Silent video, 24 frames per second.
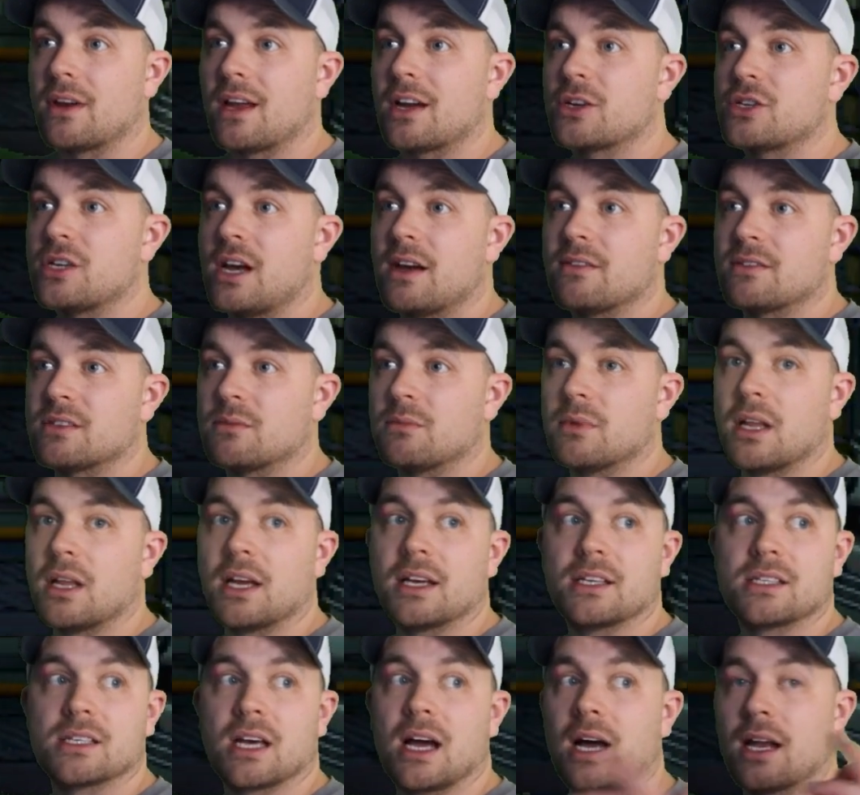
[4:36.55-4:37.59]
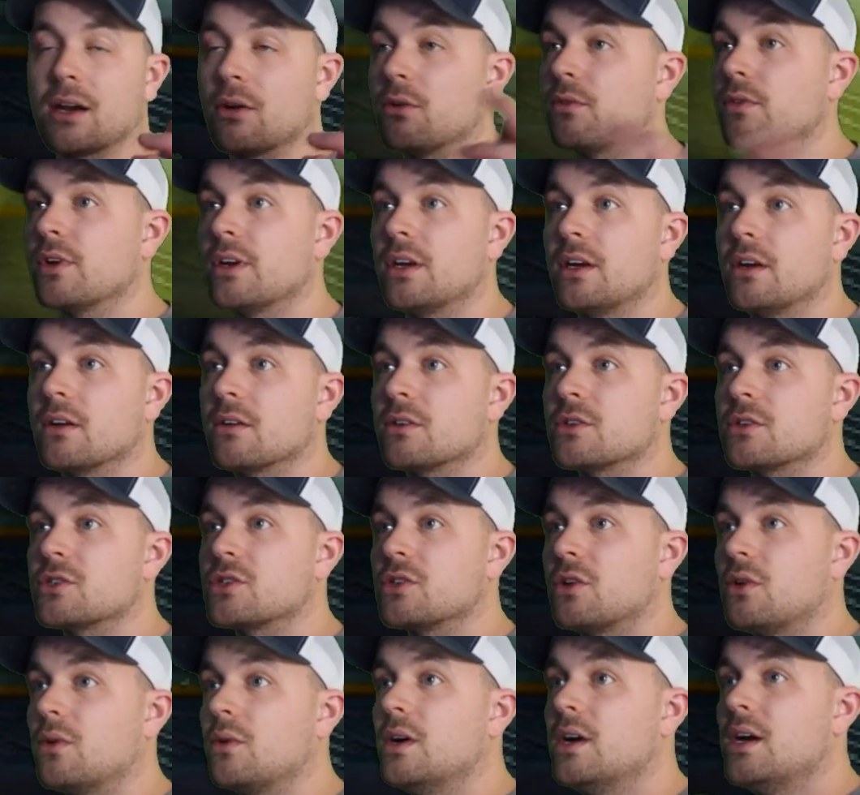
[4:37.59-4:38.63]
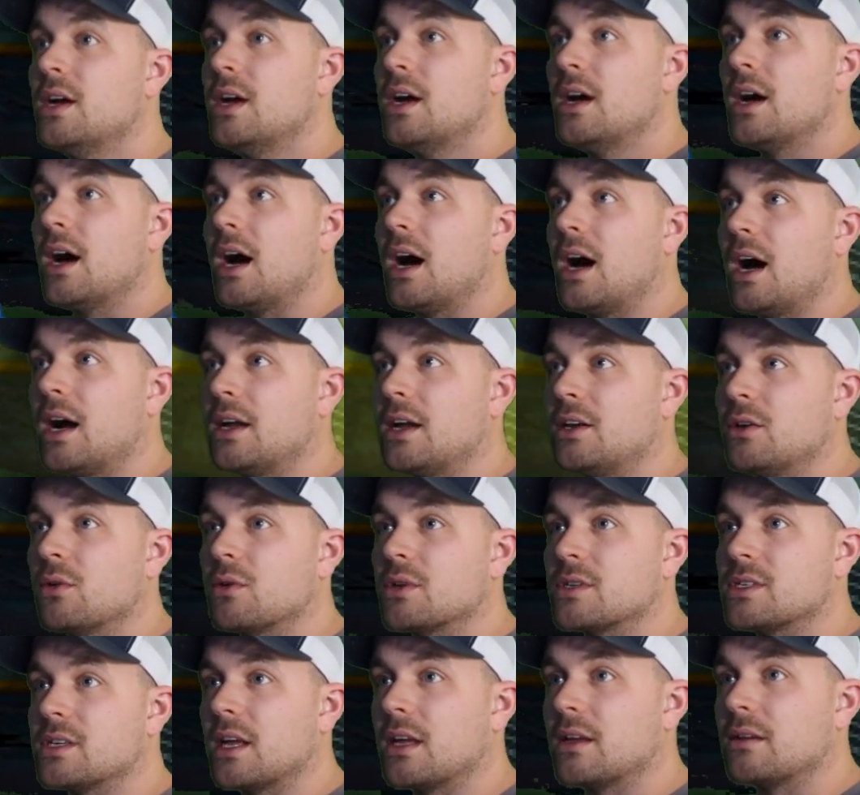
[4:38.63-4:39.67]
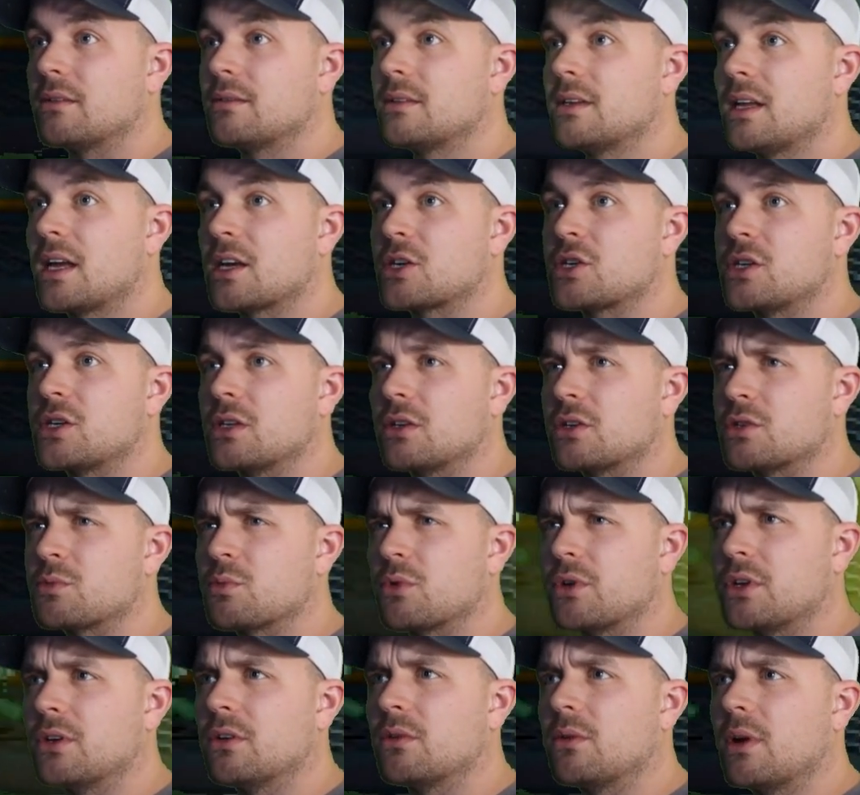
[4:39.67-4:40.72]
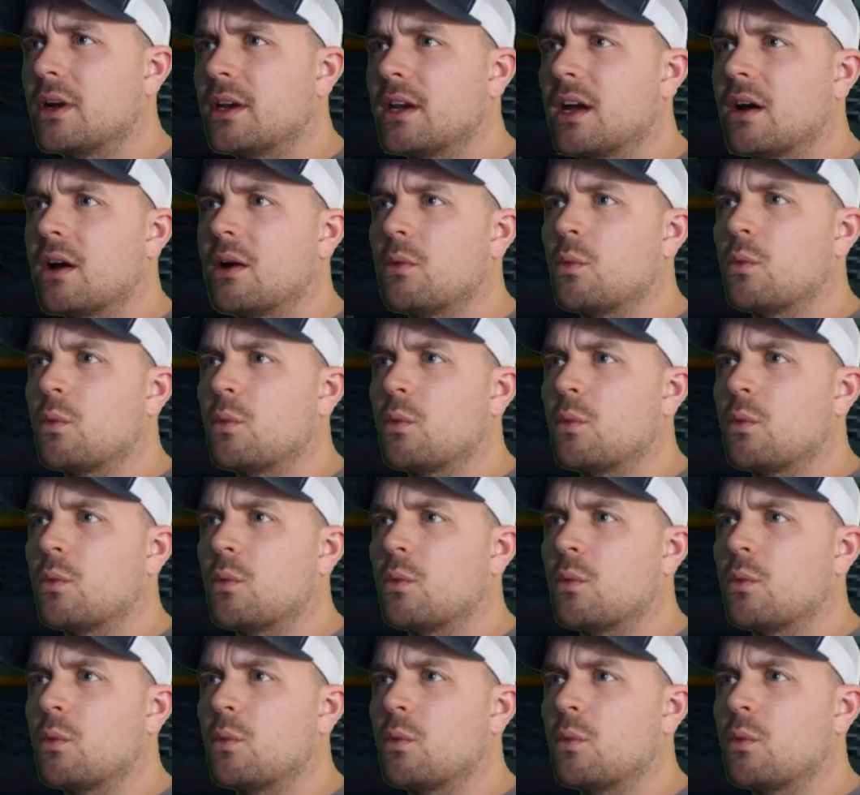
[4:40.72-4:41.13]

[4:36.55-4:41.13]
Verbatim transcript: And I actually have some lights on over here, so I noticed that it actually looks pretty good right now.